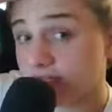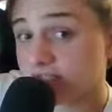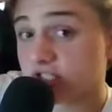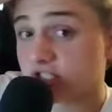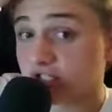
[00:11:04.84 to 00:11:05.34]

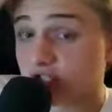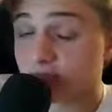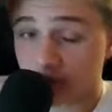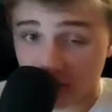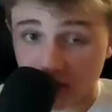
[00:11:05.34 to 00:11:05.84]
West is
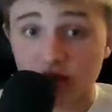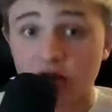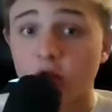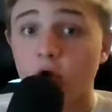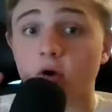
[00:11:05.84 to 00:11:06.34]
super
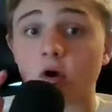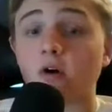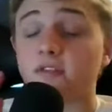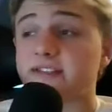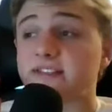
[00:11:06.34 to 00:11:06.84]
good or
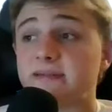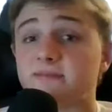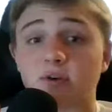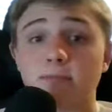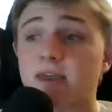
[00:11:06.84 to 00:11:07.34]
all these
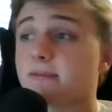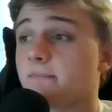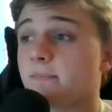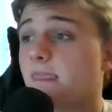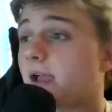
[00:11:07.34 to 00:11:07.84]
teams are mid.
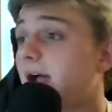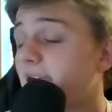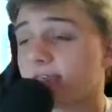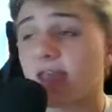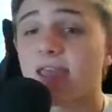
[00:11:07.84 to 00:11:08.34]

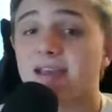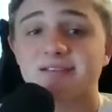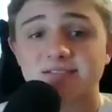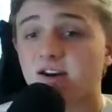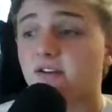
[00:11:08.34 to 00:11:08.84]
I
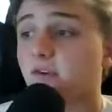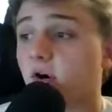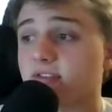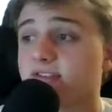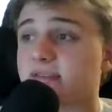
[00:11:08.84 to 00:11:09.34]
can't tell if
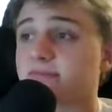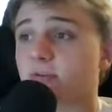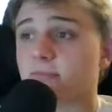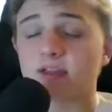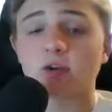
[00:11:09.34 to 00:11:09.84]
all these teams
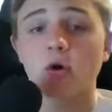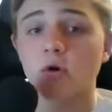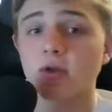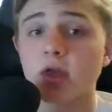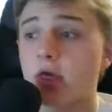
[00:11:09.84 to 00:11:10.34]
are mid
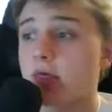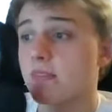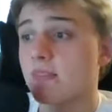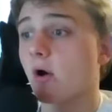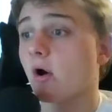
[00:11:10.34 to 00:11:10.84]
or
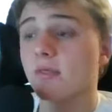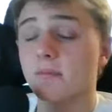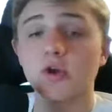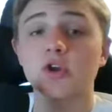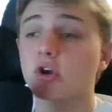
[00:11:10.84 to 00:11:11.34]
all of
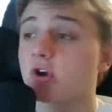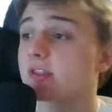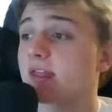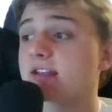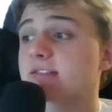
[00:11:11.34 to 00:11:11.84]
them are good
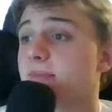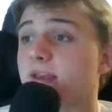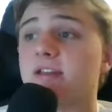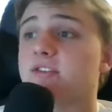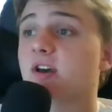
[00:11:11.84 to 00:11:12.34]
and they just
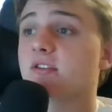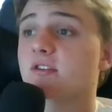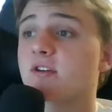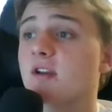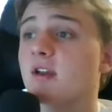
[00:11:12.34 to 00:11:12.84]
beat each
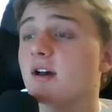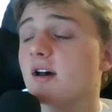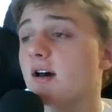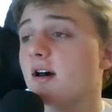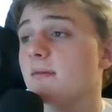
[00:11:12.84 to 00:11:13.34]
other.
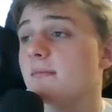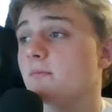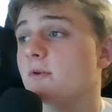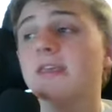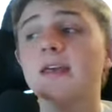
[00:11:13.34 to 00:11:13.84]
Um,
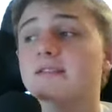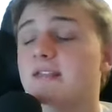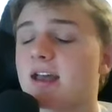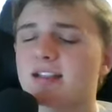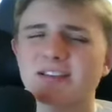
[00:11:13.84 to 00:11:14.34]
we can get to
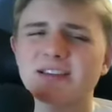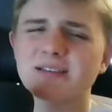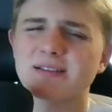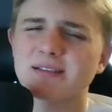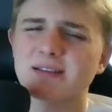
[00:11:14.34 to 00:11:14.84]
that
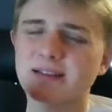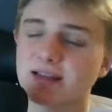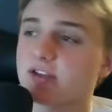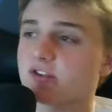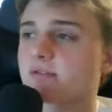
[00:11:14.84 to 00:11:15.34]

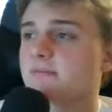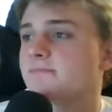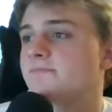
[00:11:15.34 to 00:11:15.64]
later.